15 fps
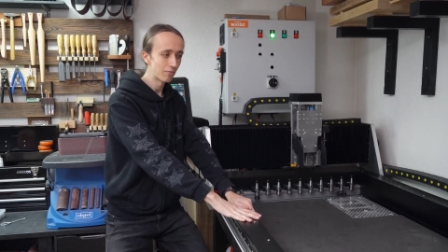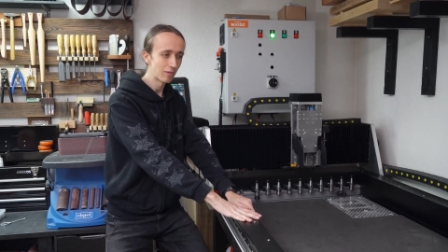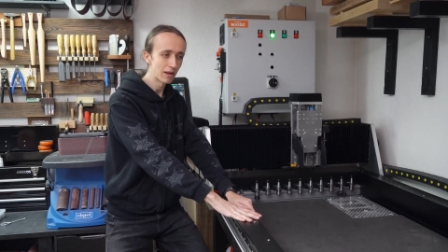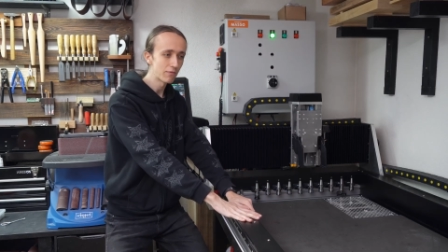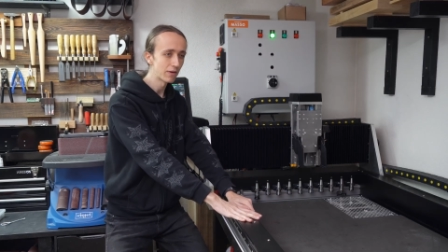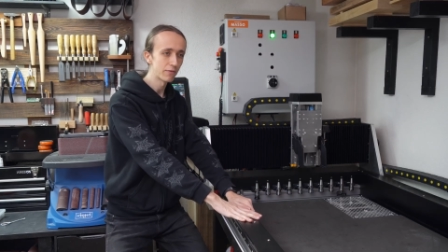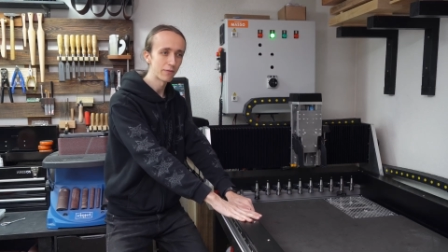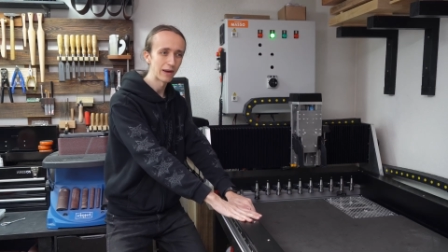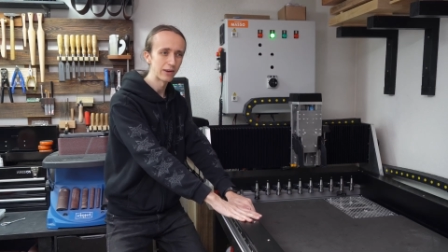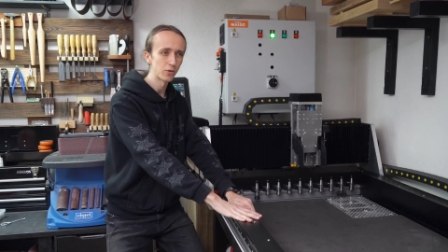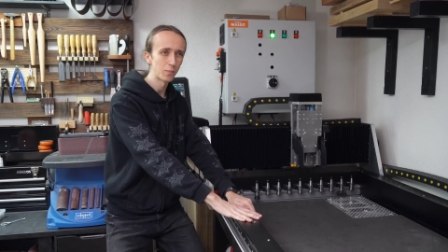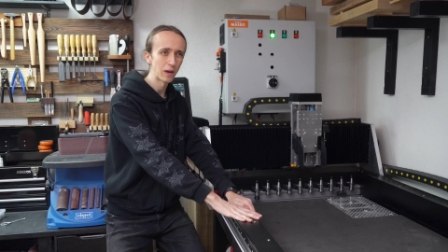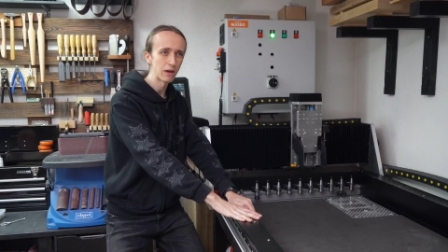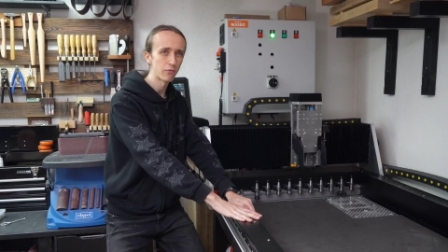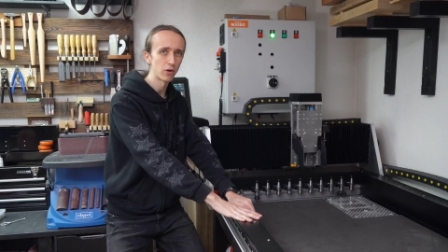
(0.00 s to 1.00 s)
even if I had to
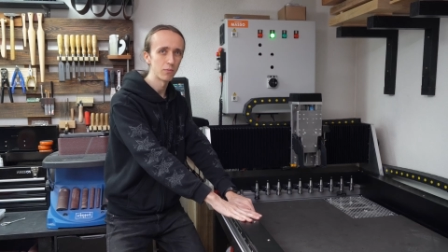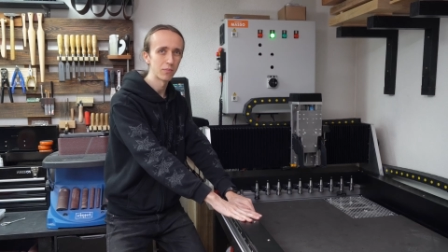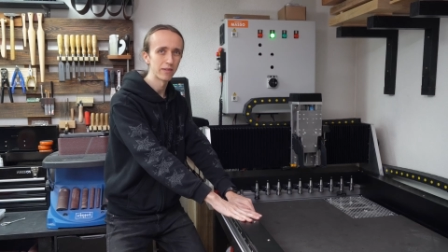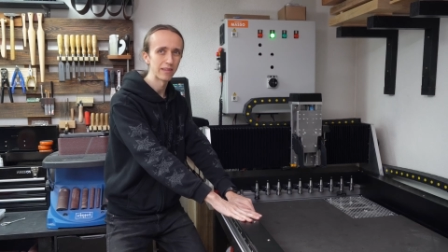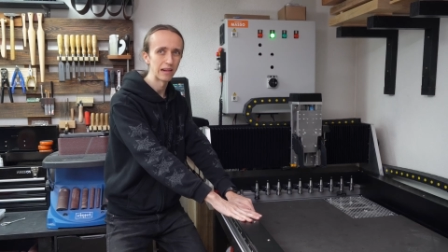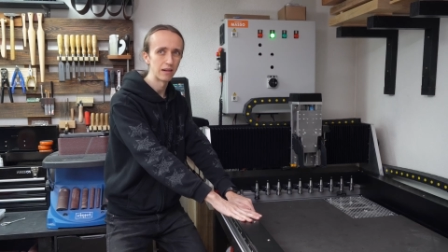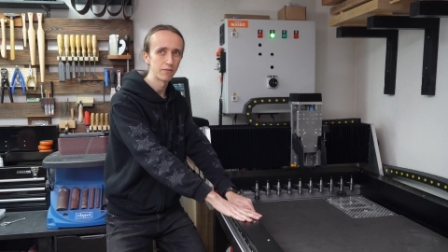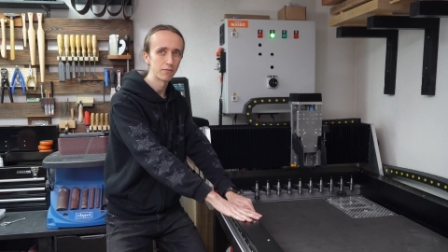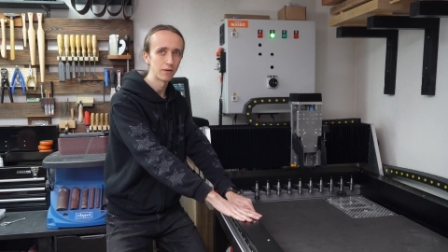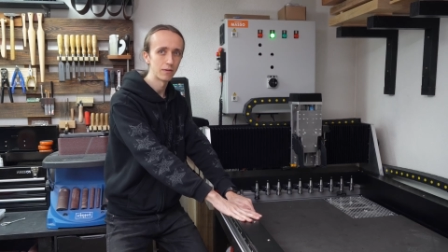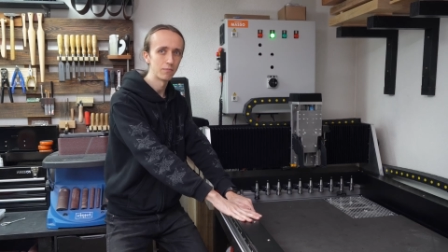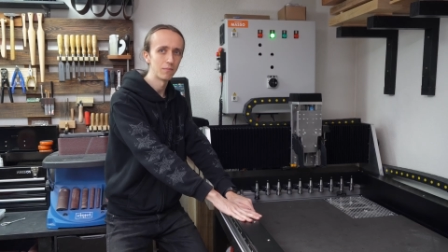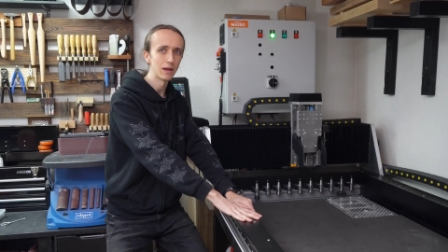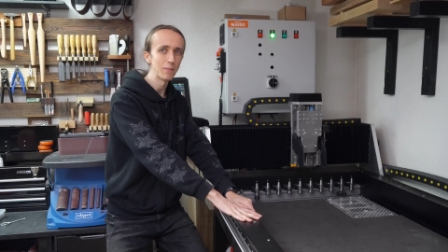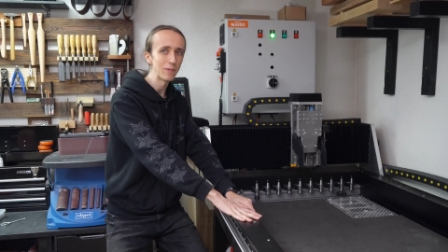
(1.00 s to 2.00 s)
pay for it myself, uh,
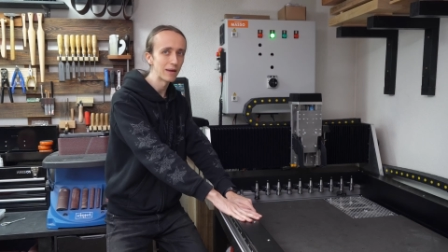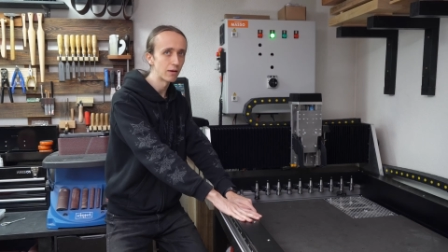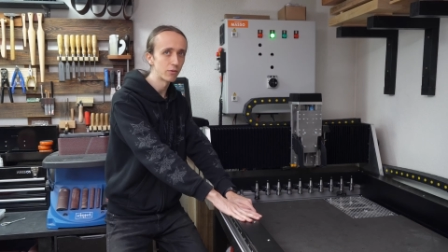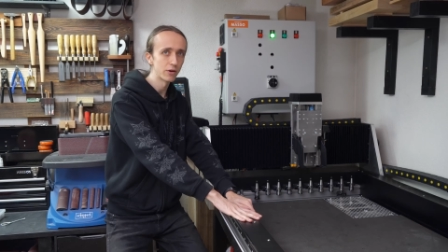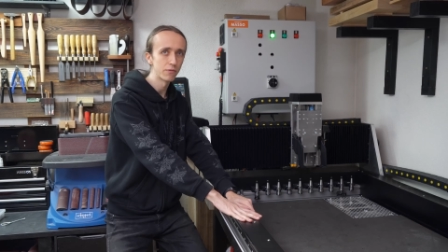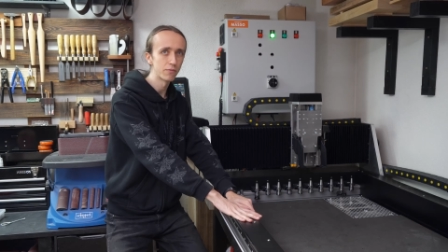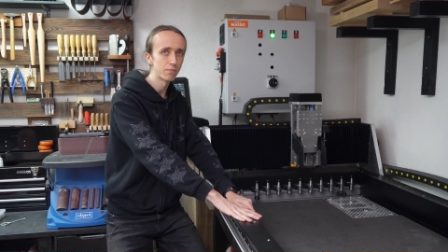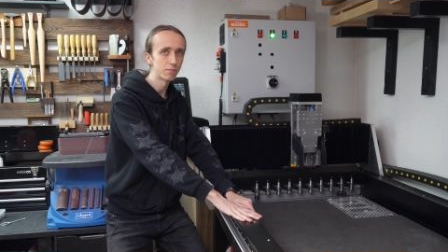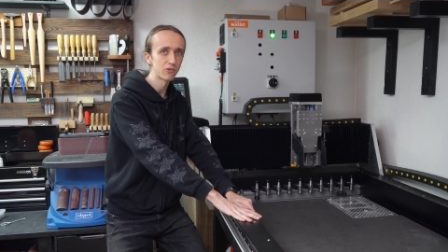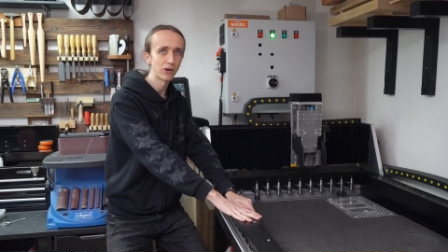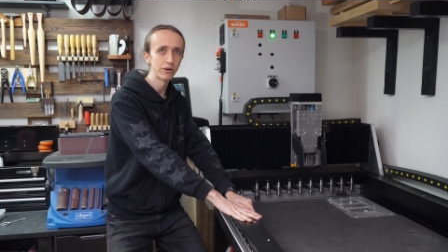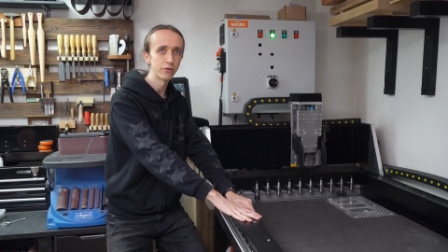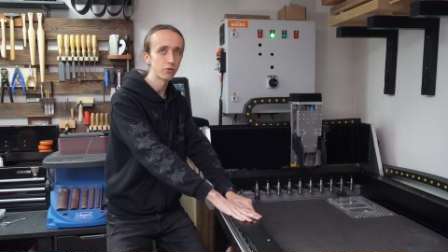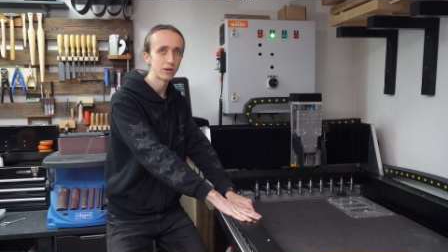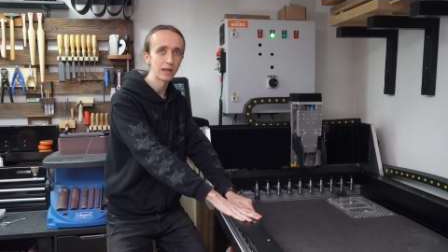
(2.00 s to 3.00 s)
maybe I would have
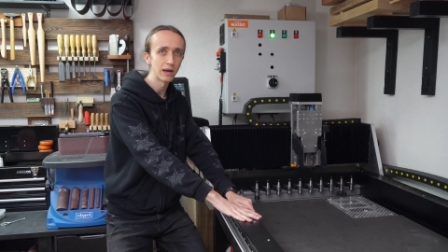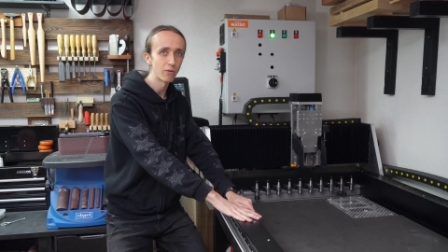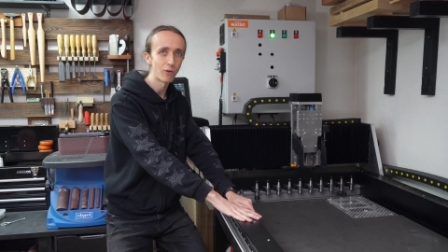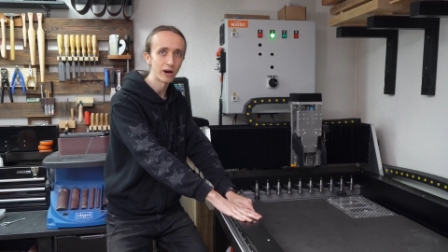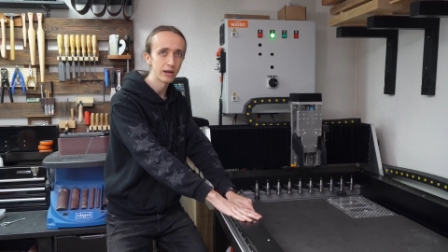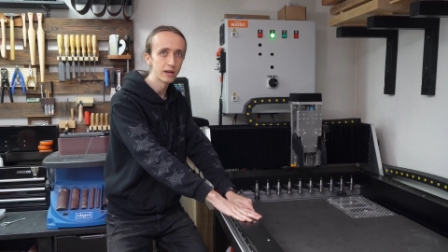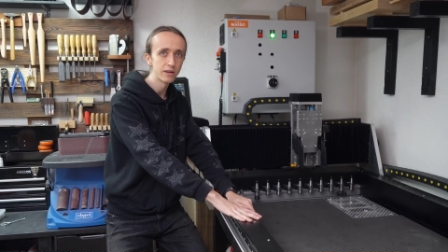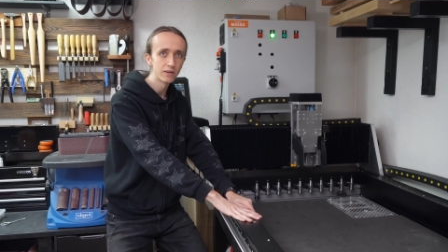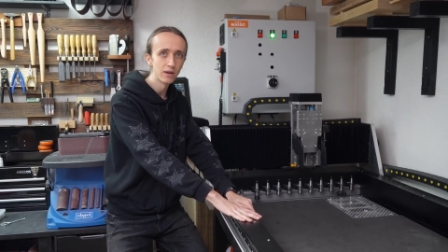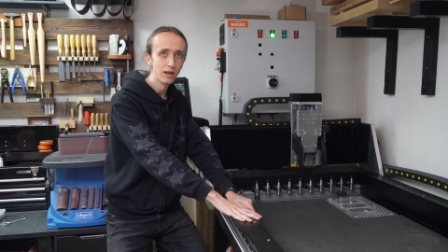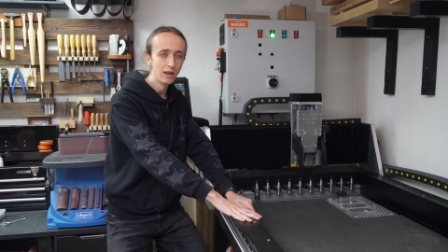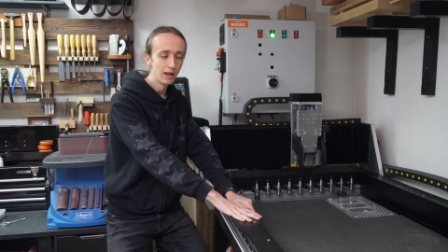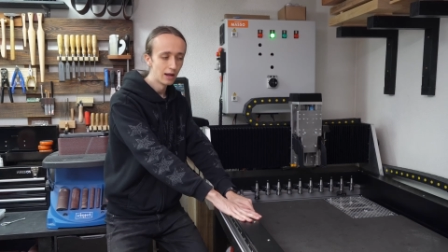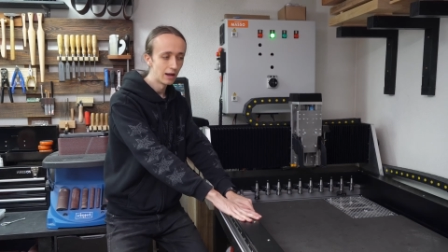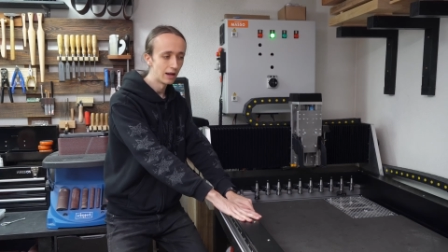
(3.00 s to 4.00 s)
tried to DIY it.
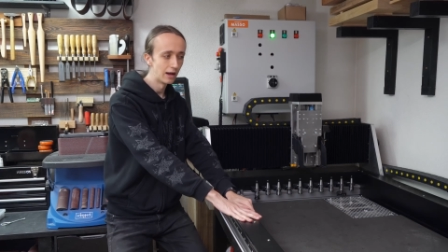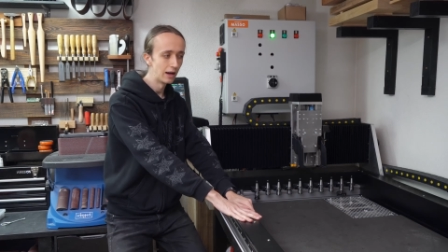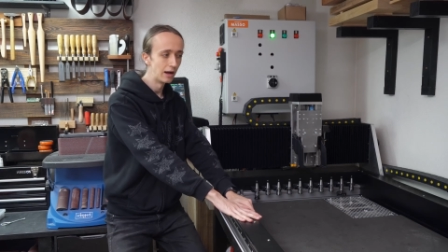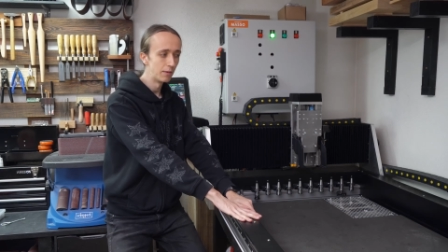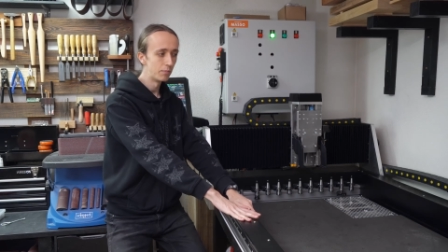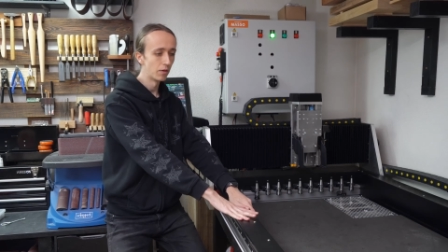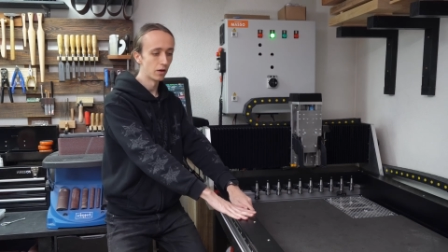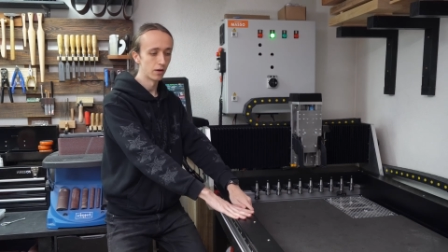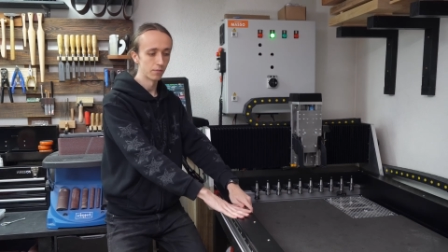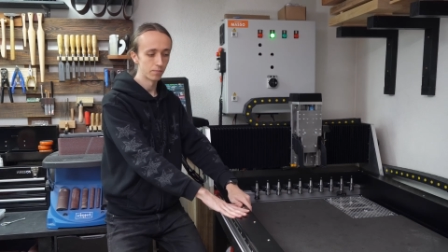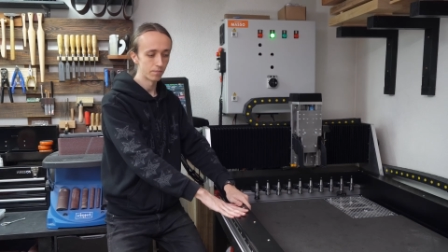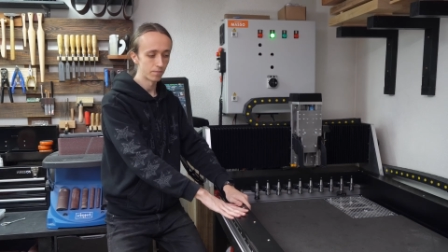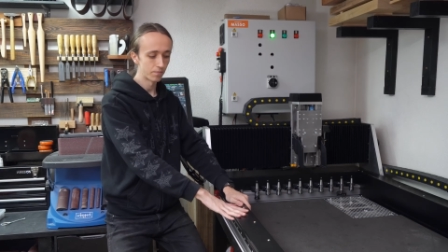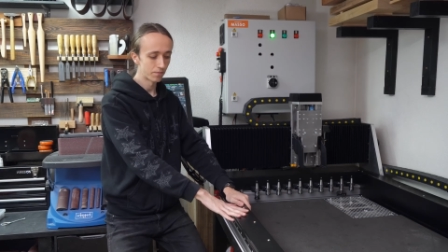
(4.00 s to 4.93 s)
Uh, but